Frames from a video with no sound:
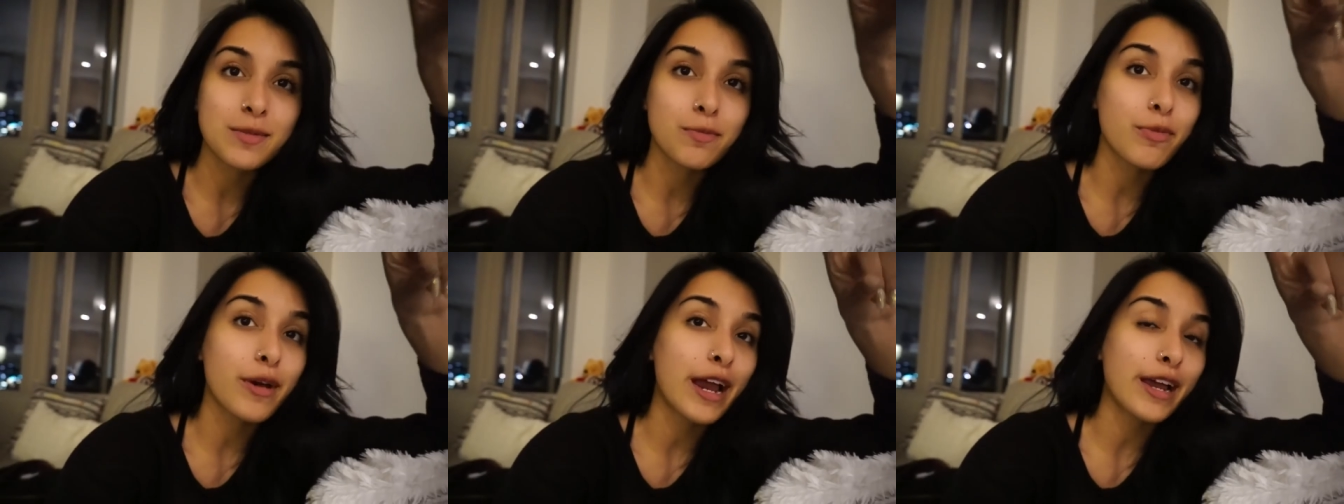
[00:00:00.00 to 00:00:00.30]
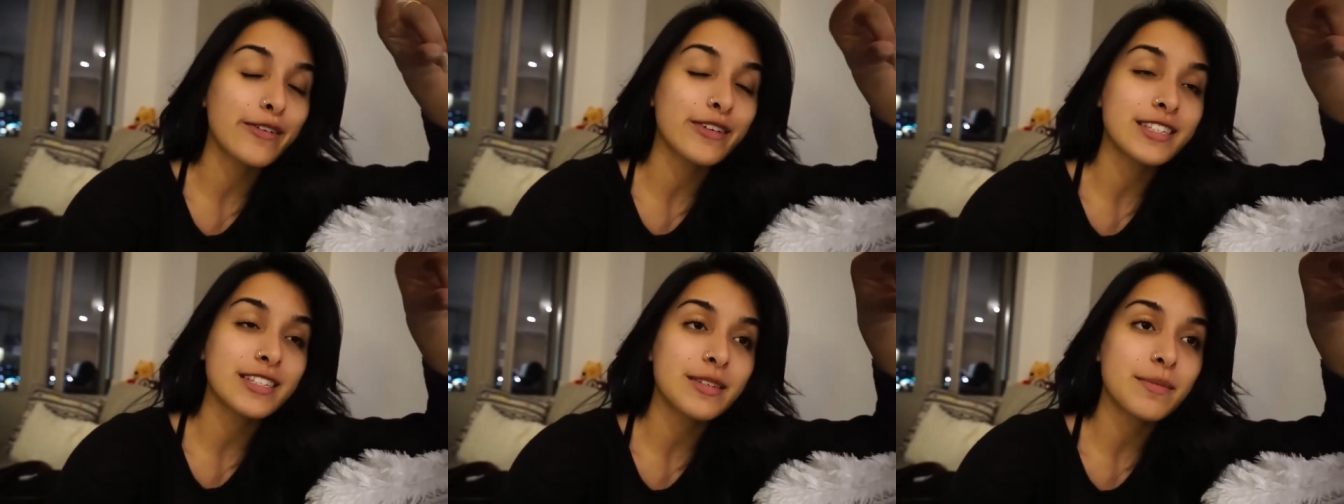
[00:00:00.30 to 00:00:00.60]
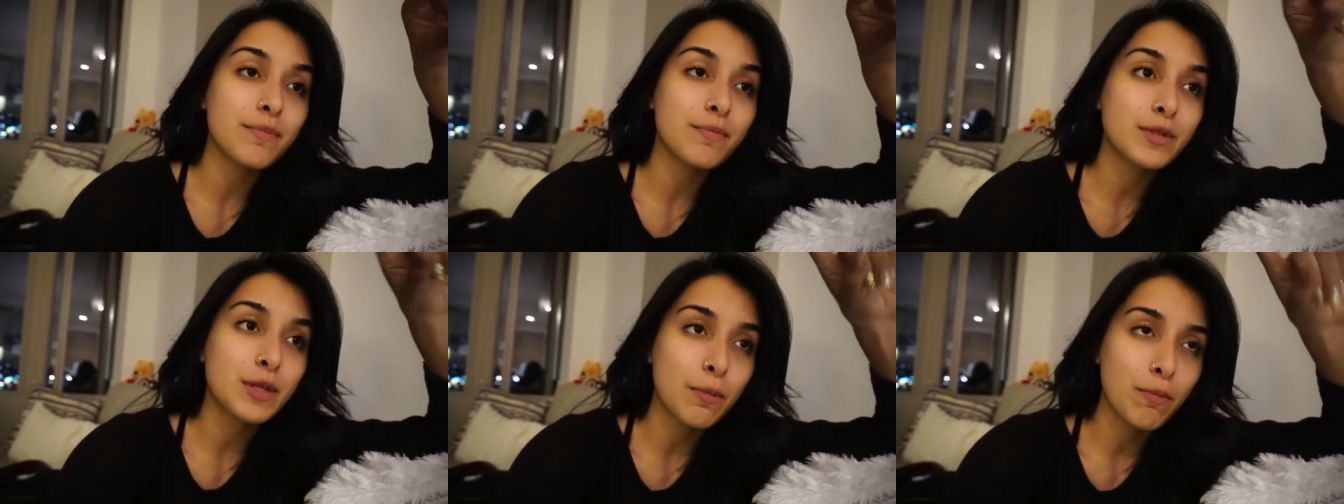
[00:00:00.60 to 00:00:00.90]
to practice,
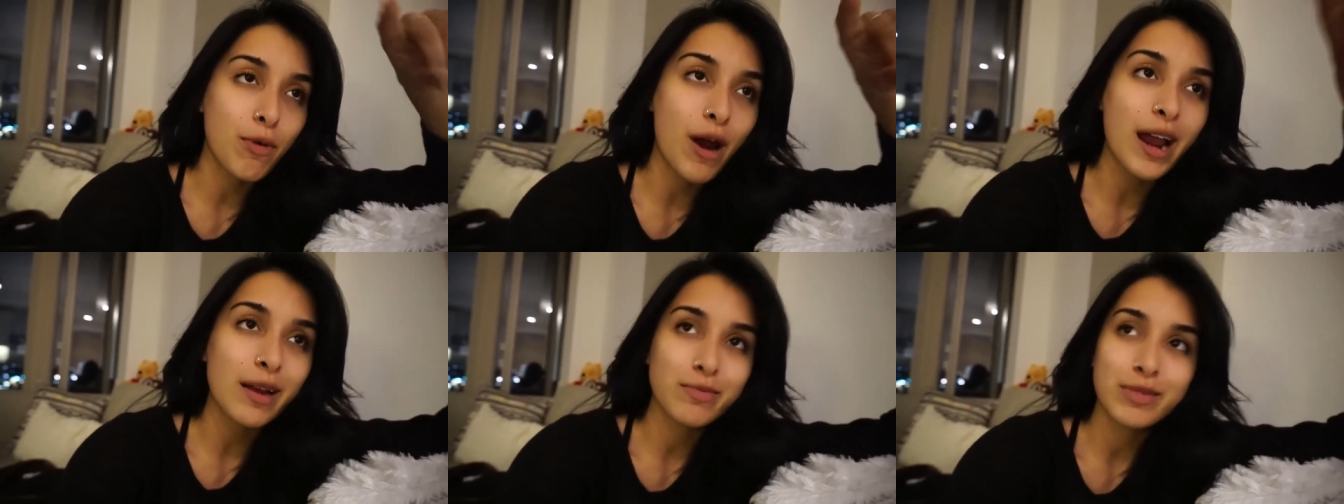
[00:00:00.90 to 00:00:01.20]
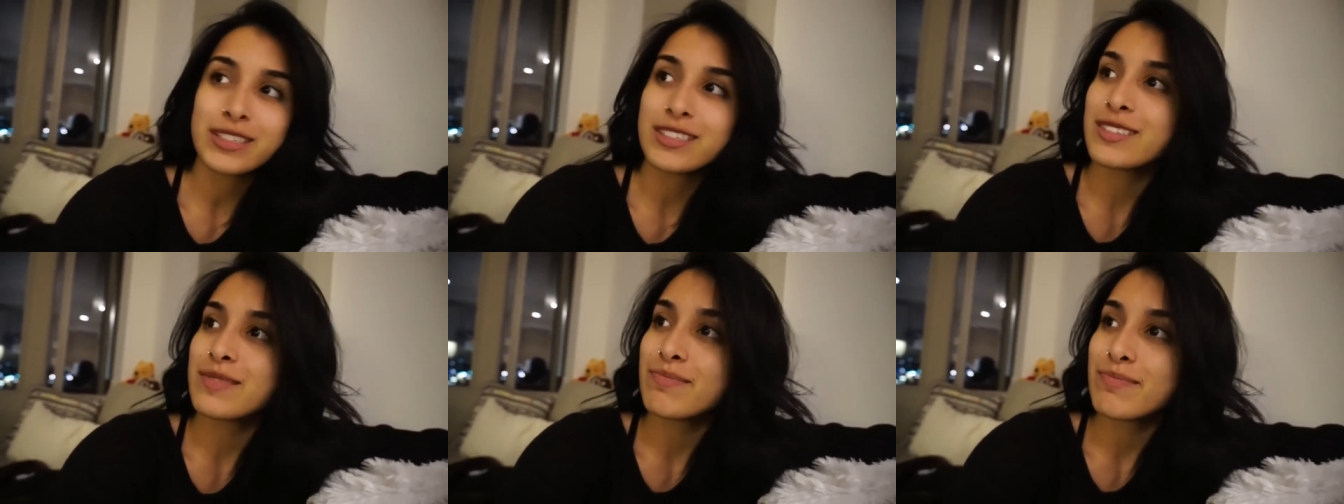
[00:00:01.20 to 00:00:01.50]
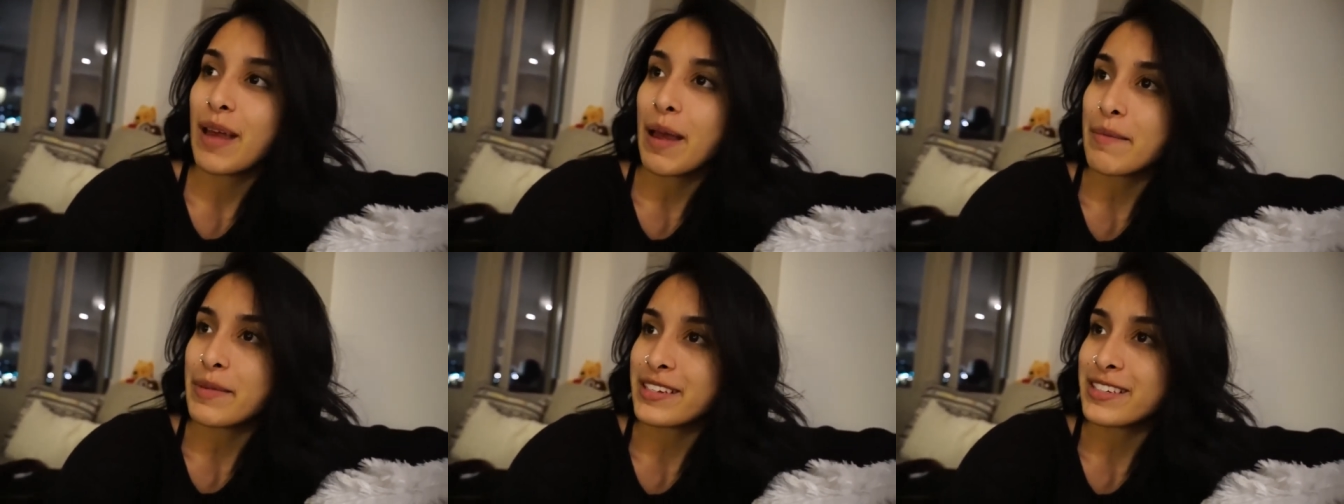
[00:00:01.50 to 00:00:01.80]
to practice,
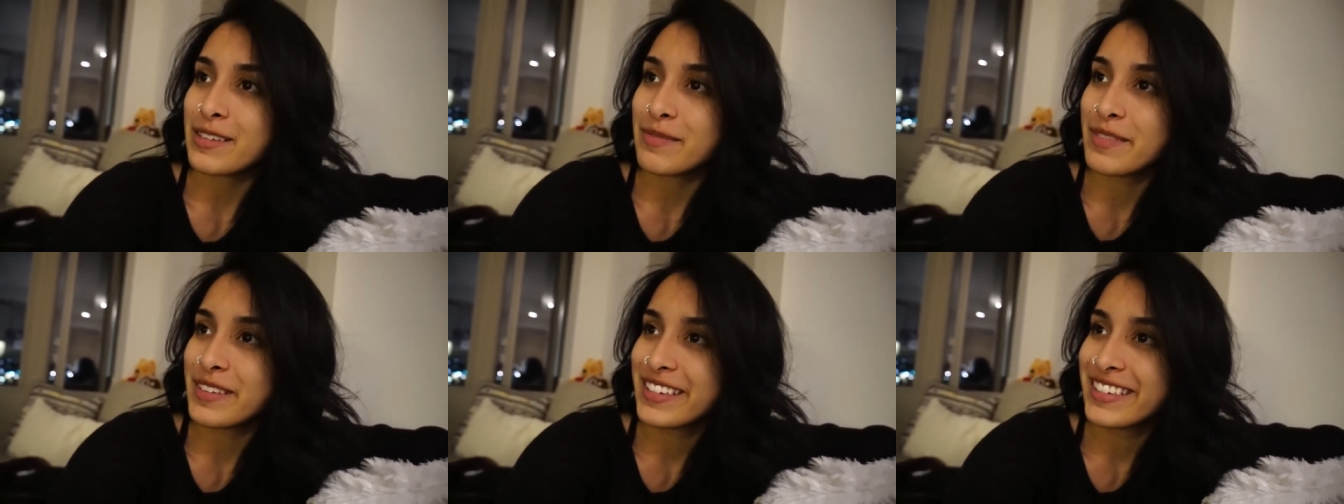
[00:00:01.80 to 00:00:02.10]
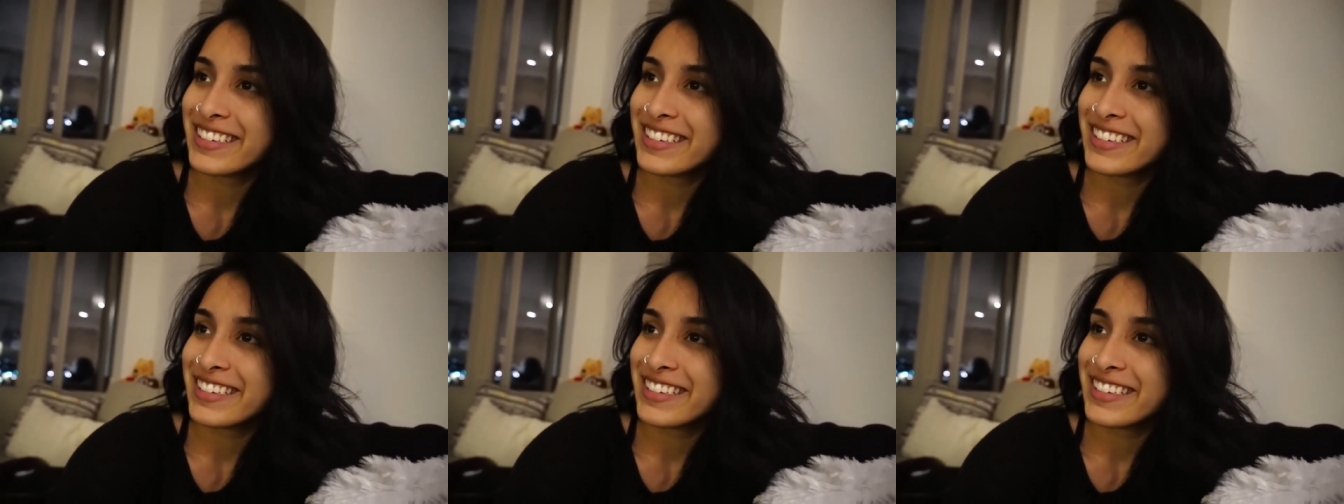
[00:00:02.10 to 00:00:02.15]
practice,